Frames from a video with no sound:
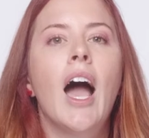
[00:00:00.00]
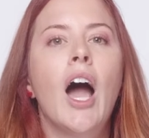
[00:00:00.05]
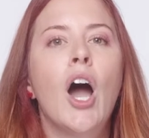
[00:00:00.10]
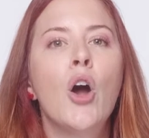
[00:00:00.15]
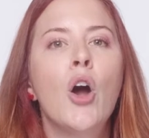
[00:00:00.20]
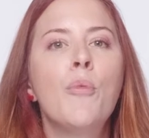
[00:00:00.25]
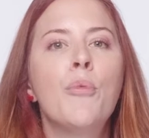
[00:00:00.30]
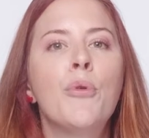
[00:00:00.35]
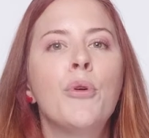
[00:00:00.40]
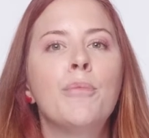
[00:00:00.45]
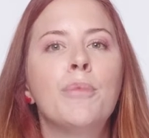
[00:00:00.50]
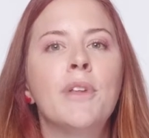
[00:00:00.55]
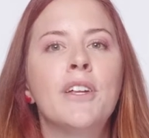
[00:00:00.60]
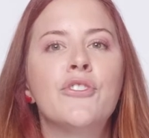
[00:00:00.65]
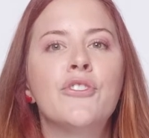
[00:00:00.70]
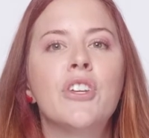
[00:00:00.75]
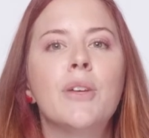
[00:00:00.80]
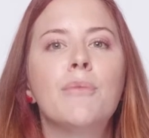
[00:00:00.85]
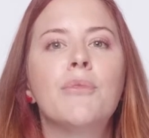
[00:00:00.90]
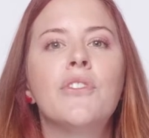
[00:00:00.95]
Output
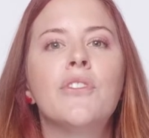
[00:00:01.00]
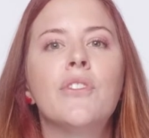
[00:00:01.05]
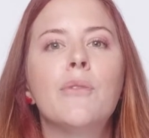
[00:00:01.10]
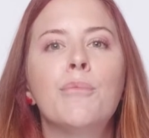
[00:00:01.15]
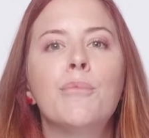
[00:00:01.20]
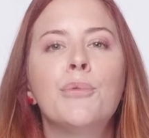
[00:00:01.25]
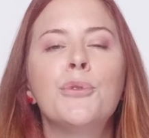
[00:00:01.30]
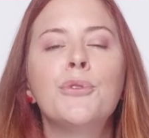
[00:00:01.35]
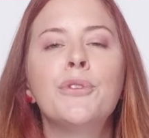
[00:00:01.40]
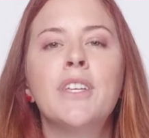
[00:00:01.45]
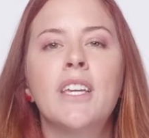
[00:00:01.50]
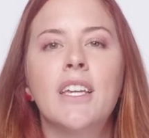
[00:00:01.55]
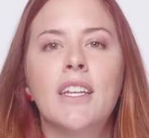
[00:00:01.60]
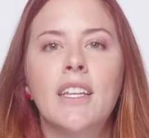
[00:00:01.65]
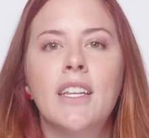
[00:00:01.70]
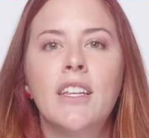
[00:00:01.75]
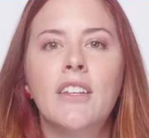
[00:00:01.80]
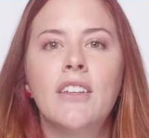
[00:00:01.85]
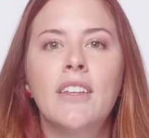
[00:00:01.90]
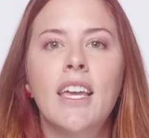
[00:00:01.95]
blend shapes is a
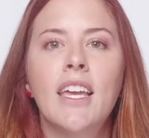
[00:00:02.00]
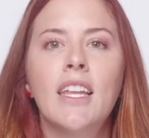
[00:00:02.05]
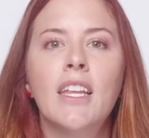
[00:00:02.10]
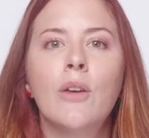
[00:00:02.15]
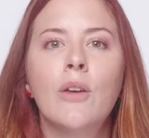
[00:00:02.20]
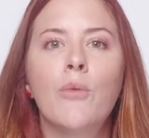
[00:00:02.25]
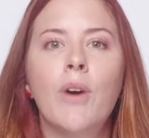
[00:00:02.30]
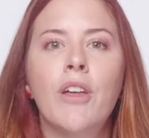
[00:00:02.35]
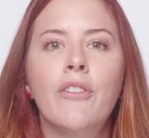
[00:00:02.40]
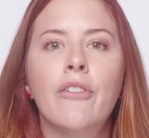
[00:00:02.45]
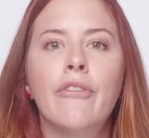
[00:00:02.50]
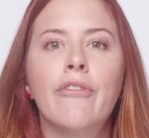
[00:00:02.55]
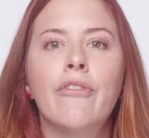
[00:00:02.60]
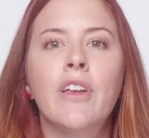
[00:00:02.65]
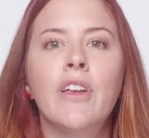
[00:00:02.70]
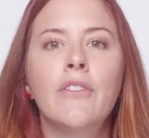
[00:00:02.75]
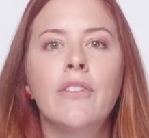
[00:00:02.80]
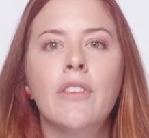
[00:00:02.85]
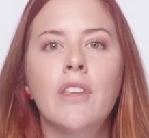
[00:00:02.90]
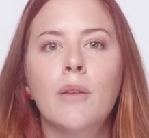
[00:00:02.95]
Boolean indicating whether
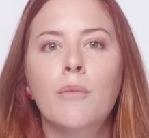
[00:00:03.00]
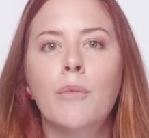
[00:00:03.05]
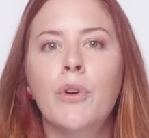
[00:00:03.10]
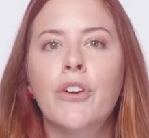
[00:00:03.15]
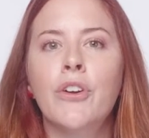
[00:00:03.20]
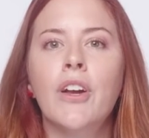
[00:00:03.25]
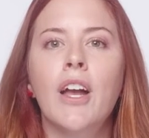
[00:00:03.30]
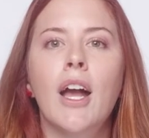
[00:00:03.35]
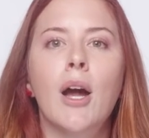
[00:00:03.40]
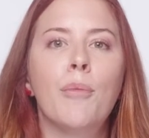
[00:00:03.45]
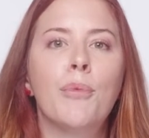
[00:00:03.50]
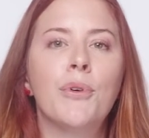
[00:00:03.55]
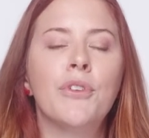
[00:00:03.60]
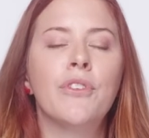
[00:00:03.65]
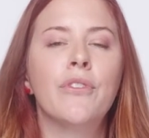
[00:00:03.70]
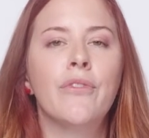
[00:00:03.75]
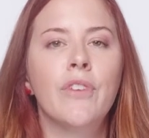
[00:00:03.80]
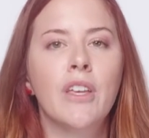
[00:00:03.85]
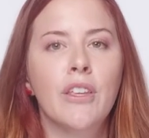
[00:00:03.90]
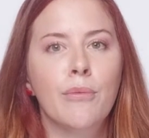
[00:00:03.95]
face landmarker
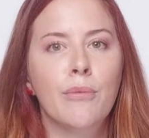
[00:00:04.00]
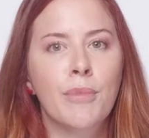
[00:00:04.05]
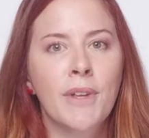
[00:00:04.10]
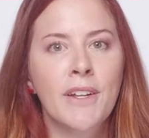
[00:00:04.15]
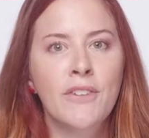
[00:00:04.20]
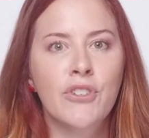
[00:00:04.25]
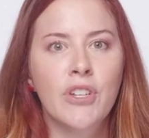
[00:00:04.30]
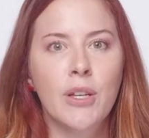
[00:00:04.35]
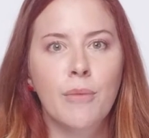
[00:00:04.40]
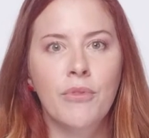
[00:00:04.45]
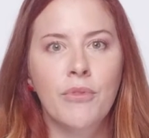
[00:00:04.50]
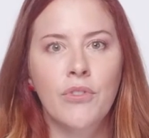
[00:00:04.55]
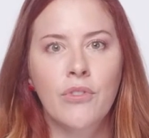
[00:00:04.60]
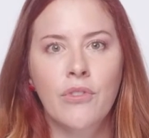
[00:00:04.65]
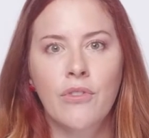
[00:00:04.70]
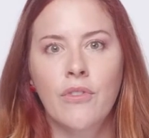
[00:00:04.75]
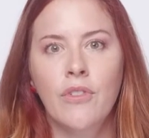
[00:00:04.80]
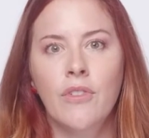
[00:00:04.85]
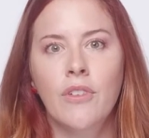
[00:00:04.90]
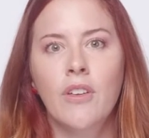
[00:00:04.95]
outputs face blend shapes.
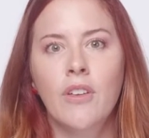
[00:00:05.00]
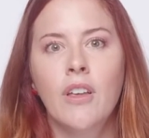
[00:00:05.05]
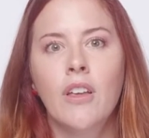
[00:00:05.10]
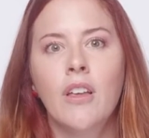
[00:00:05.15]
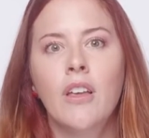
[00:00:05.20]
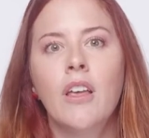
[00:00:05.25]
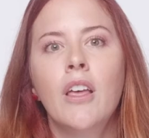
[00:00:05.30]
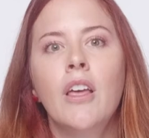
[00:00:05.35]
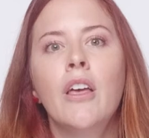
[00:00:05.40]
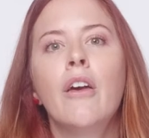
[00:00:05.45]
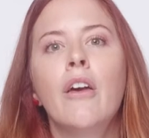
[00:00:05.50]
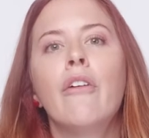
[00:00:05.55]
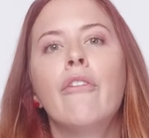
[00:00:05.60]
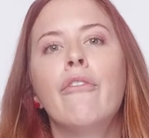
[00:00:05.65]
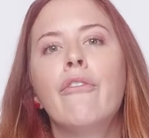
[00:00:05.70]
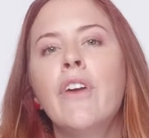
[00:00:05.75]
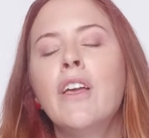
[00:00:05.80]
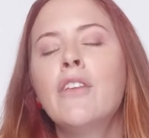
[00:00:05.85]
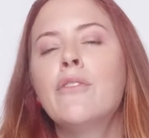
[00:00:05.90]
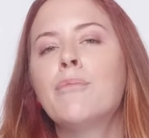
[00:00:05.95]

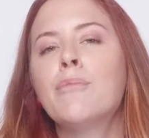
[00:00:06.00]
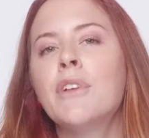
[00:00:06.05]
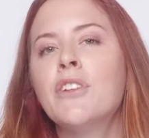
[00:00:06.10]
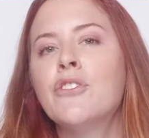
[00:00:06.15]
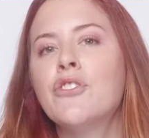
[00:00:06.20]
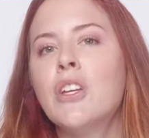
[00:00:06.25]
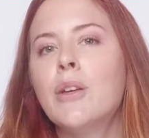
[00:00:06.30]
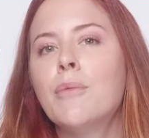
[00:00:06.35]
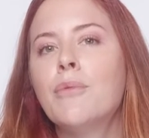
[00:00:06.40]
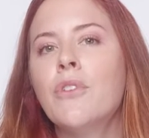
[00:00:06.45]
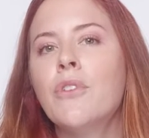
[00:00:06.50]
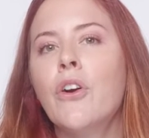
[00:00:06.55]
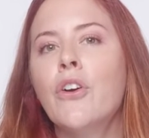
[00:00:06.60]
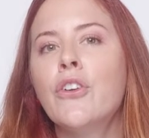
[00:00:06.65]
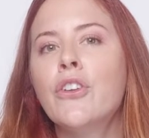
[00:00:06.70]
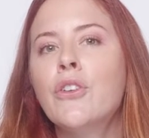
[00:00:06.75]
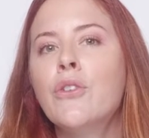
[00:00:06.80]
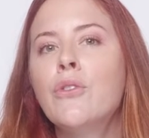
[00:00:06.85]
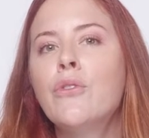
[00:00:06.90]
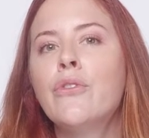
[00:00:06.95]
Face blend shapes are
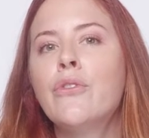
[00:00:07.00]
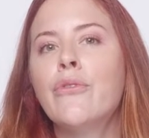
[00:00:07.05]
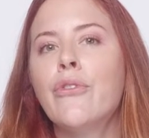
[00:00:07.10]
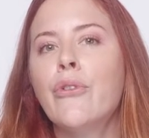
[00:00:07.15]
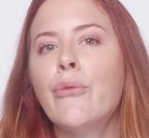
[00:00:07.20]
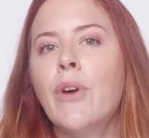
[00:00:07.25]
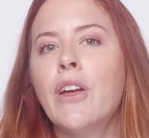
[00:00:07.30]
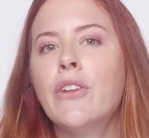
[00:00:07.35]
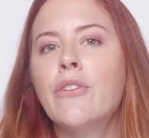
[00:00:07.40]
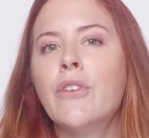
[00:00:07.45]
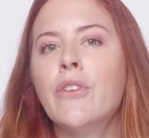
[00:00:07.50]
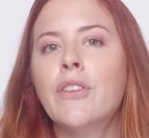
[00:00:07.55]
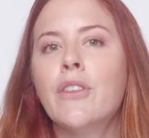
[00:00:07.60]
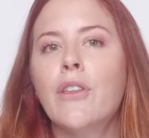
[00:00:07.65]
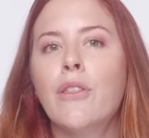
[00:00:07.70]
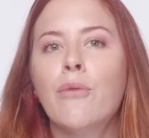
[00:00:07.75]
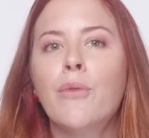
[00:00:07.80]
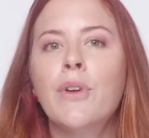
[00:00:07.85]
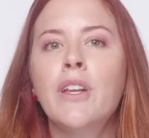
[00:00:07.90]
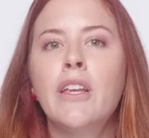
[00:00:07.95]
used for rendering
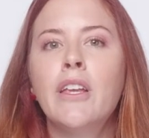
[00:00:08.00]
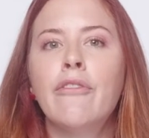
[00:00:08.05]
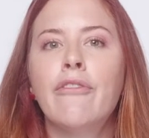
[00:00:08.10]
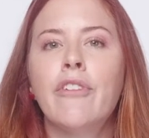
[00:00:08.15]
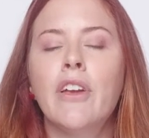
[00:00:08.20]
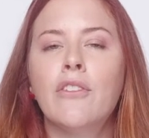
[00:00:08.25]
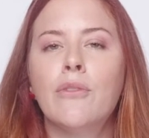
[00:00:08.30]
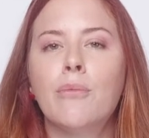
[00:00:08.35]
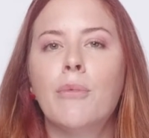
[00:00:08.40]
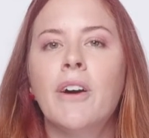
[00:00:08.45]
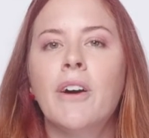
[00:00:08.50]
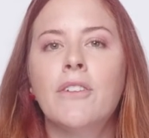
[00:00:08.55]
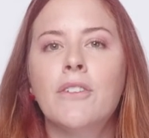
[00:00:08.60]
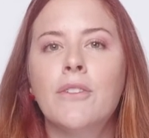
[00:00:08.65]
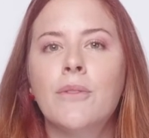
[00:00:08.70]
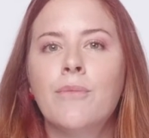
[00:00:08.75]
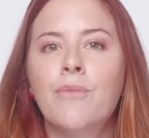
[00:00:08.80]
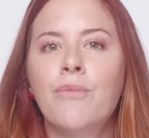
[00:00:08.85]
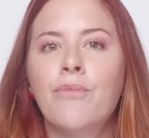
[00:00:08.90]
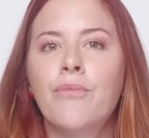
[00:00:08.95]
the 3D face
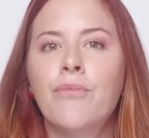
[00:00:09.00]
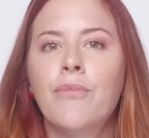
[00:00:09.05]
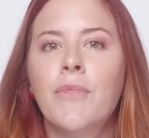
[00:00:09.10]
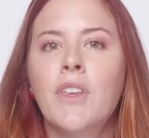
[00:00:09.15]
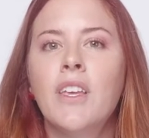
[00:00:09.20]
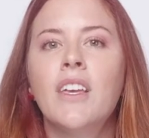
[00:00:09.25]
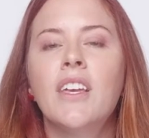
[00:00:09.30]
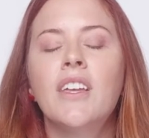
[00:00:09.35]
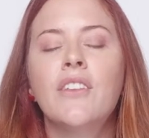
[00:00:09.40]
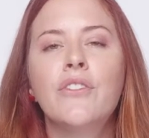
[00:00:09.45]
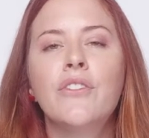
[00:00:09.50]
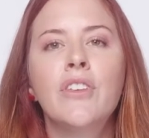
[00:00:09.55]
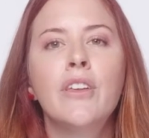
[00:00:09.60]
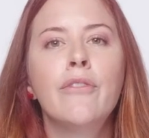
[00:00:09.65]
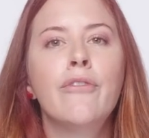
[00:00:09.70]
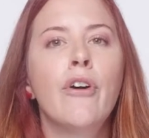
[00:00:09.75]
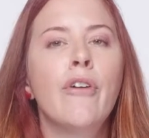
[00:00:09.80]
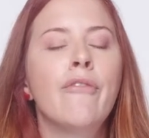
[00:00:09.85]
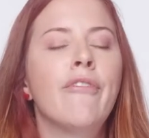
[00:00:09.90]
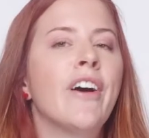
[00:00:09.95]
model. Its
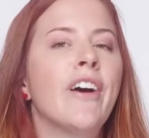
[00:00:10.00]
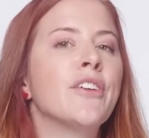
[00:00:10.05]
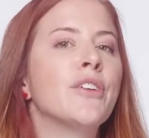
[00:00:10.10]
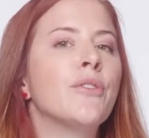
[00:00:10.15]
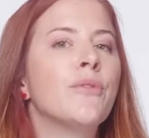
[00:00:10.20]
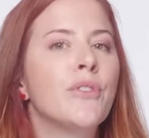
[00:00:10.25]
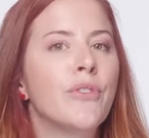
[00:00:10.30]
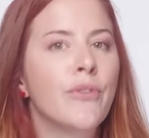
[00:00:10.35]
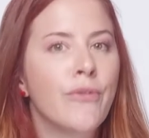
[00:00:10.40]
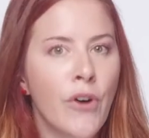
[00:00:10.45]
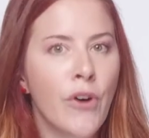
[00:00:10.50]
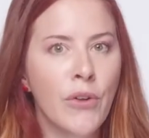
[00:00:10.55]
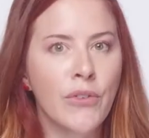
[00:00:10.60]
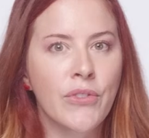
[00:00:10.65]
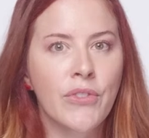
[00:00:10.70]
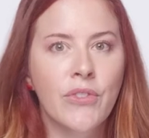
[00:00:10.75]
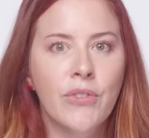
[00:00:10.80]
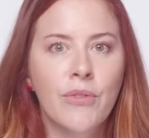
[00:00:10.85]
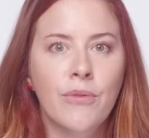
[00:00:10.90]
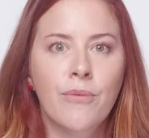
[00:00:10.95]
default value is
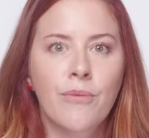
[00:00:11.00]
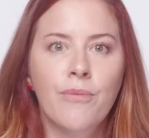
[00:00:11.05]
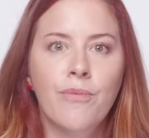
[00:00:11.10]
false.